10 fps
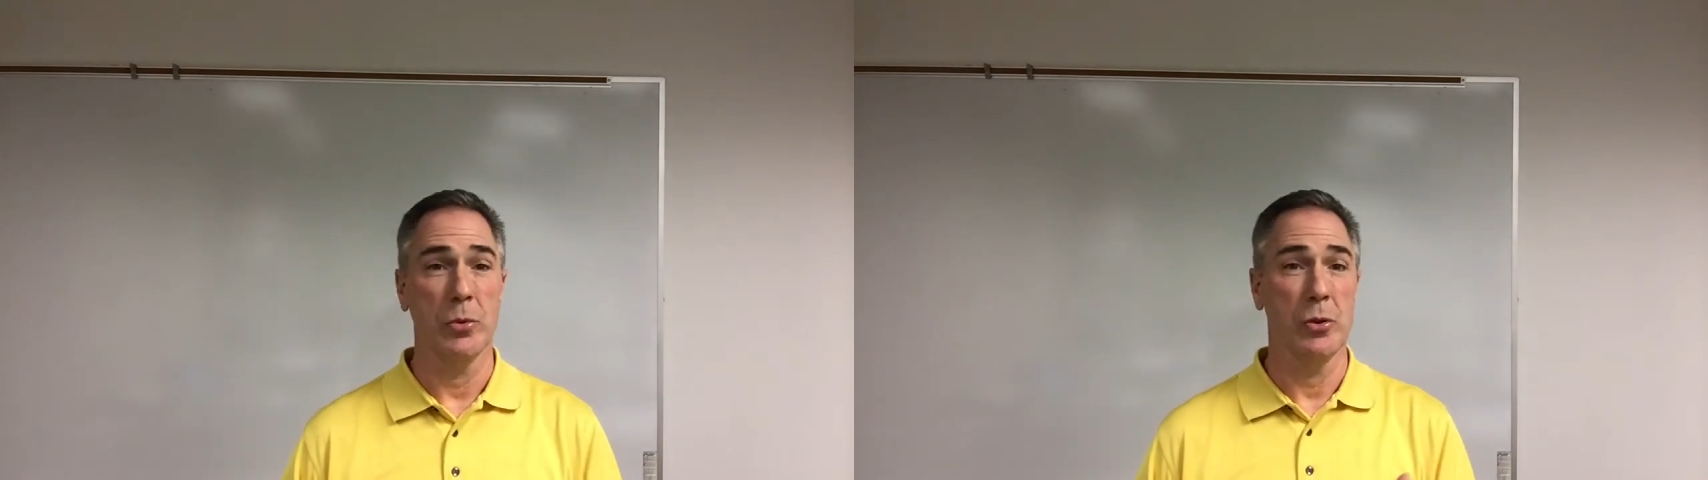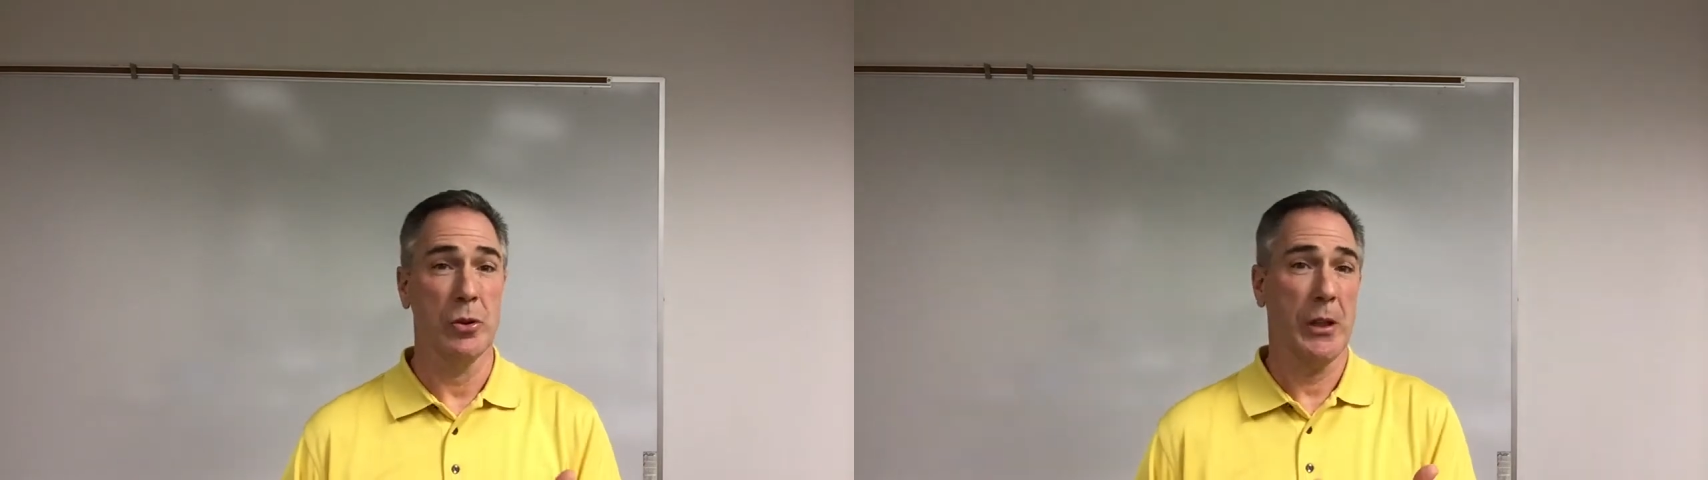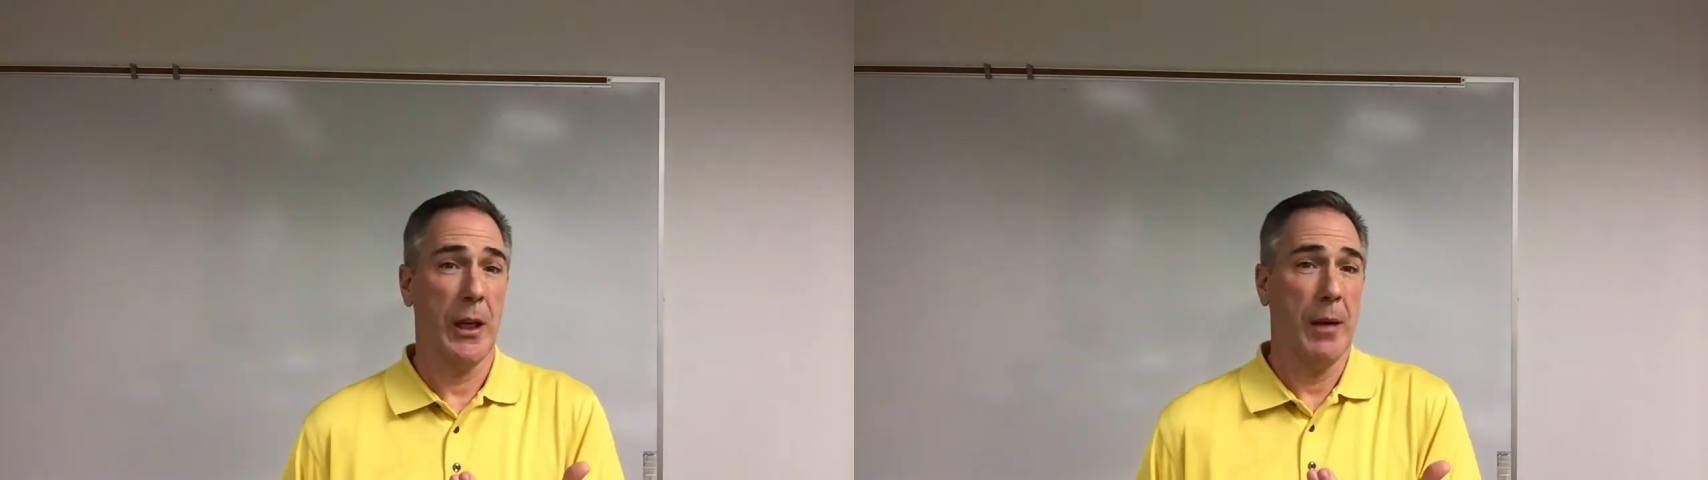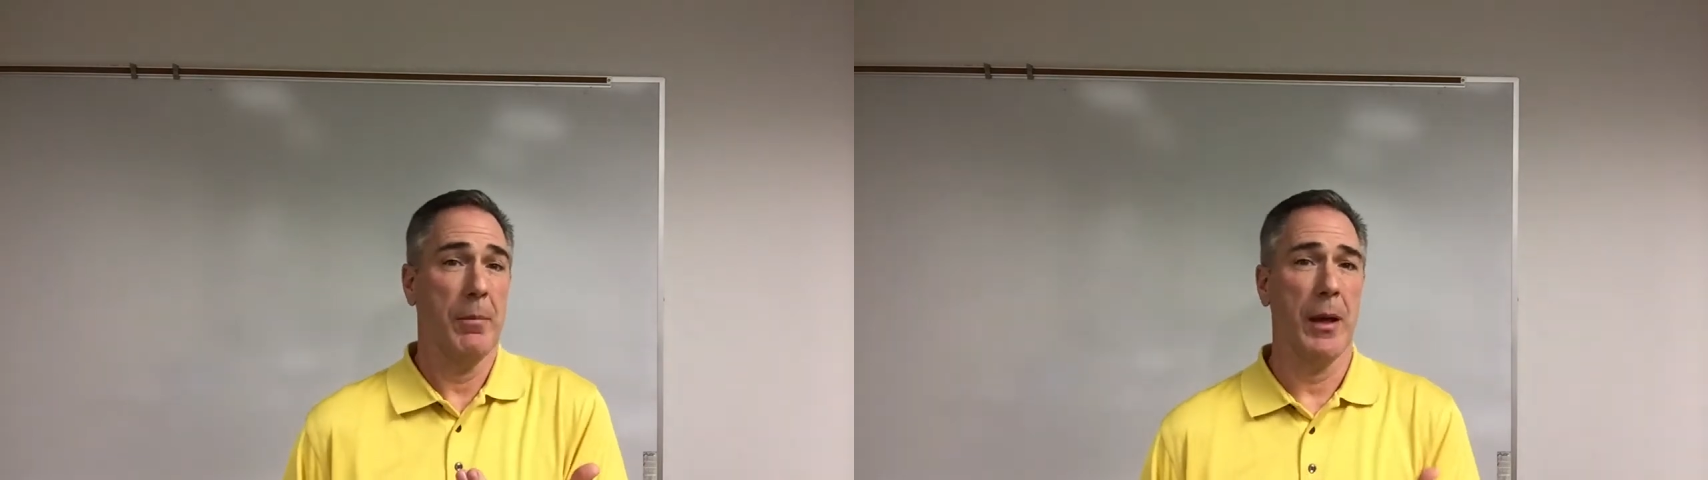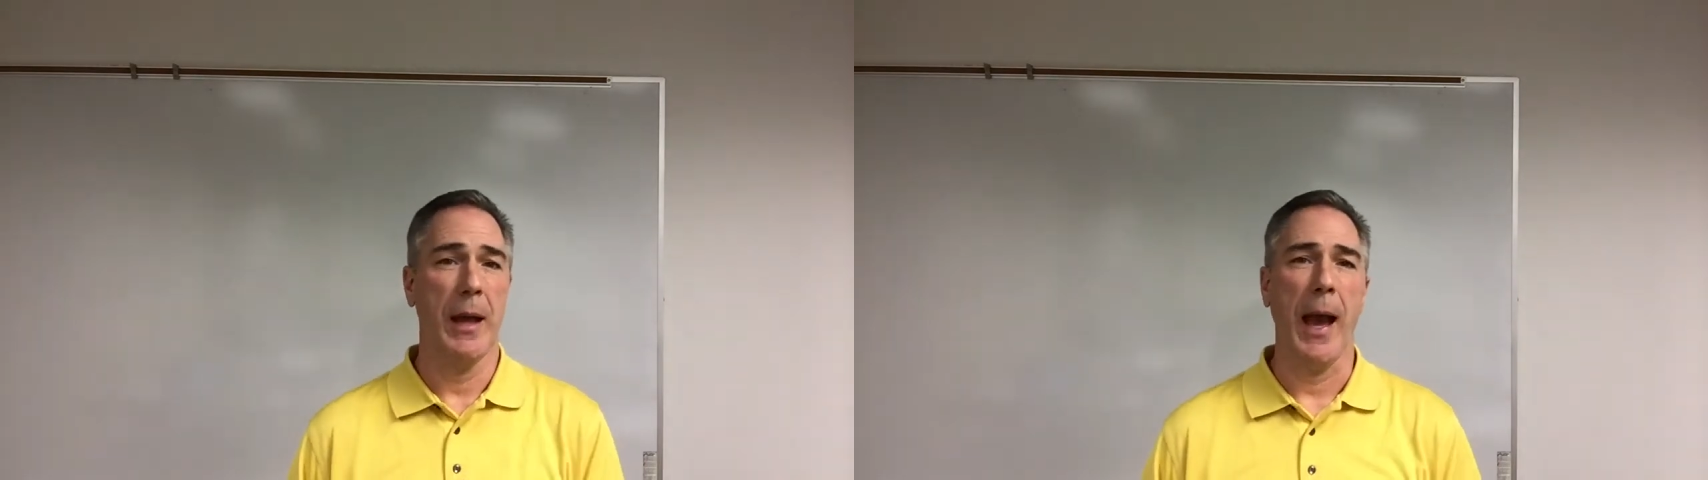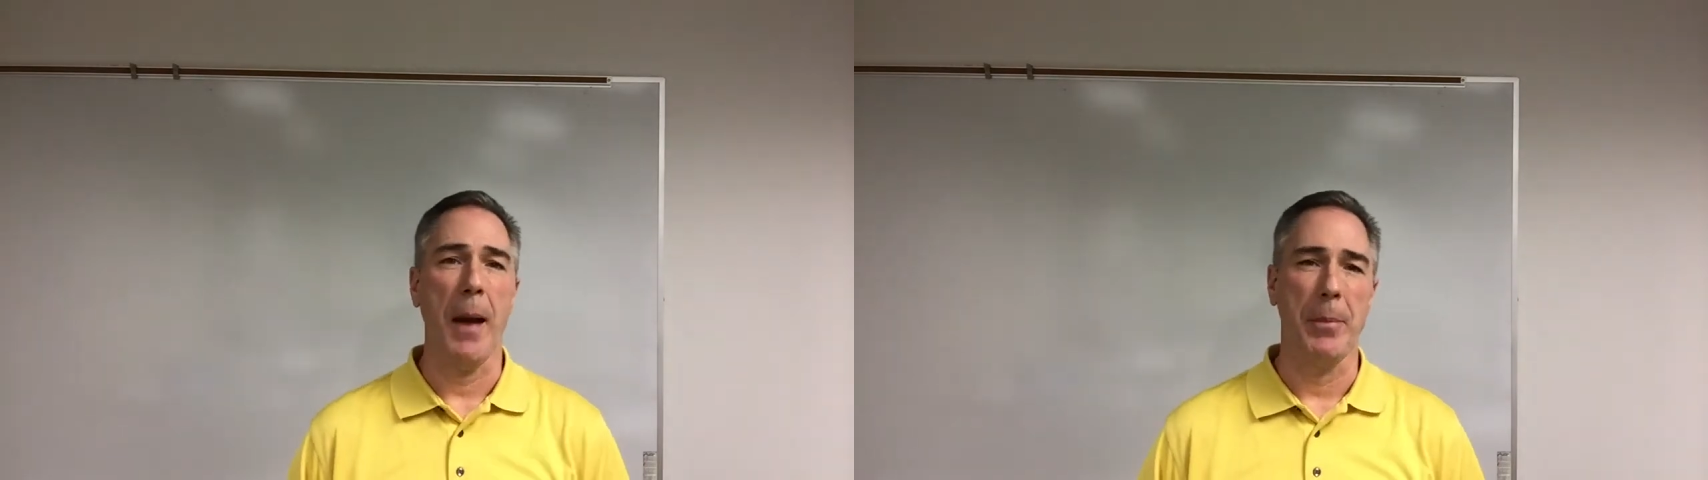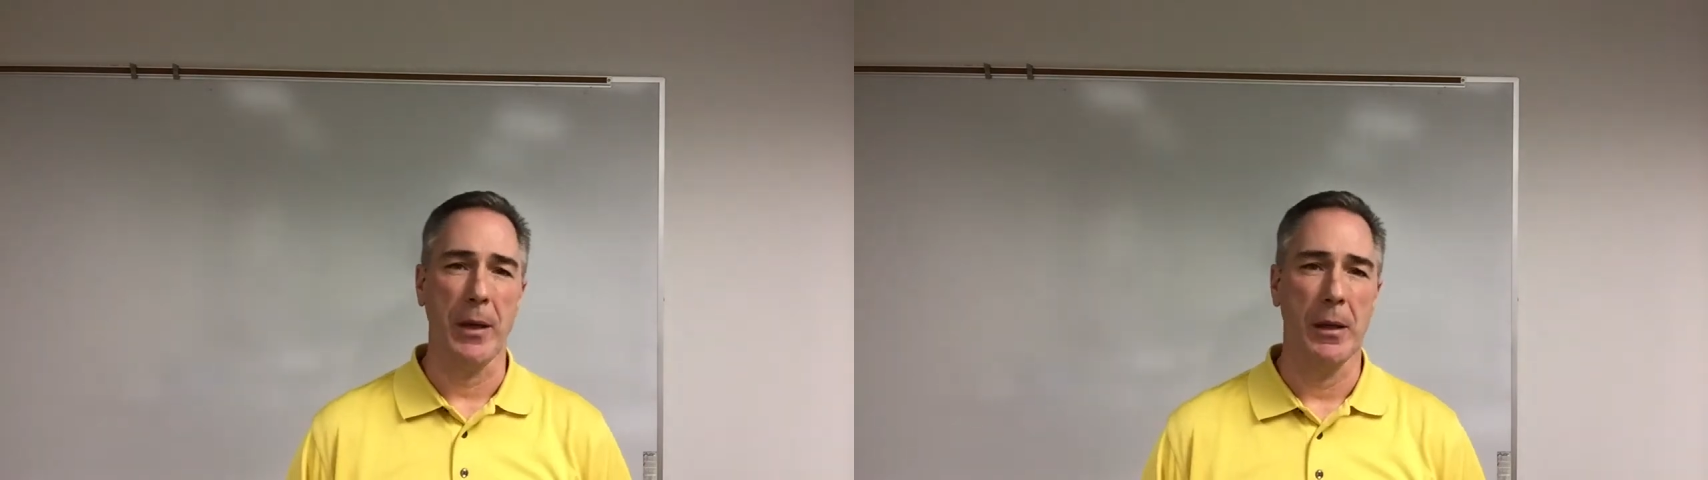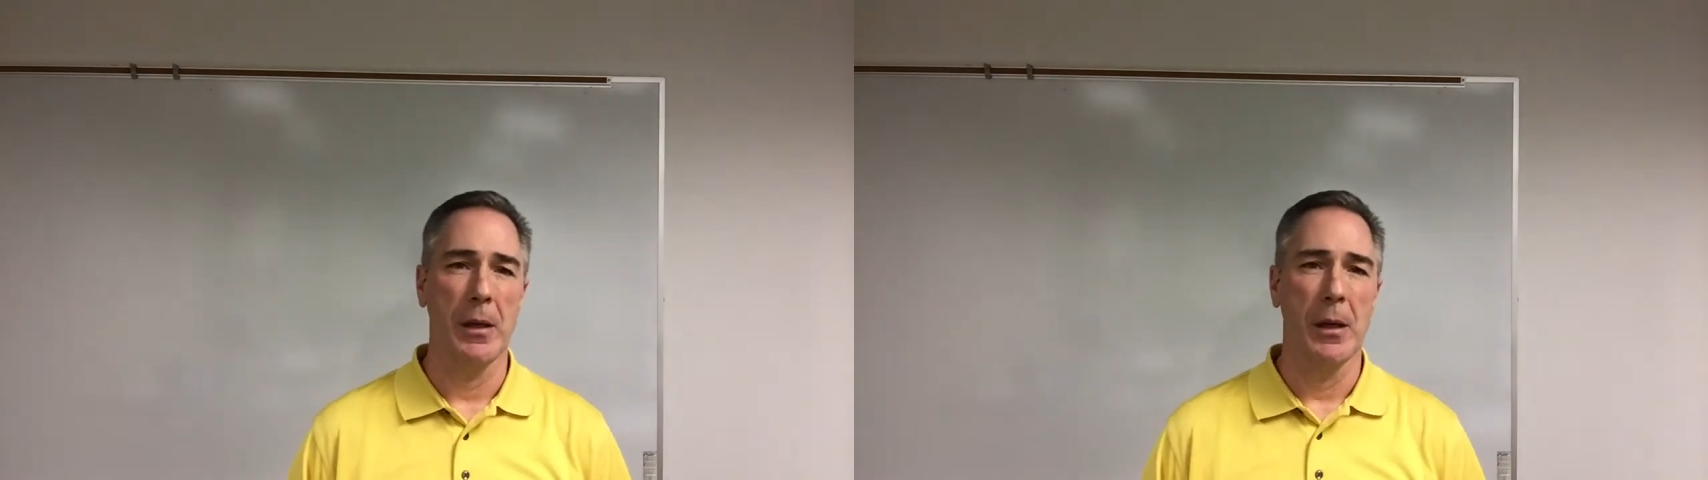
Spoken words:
just can't make happy.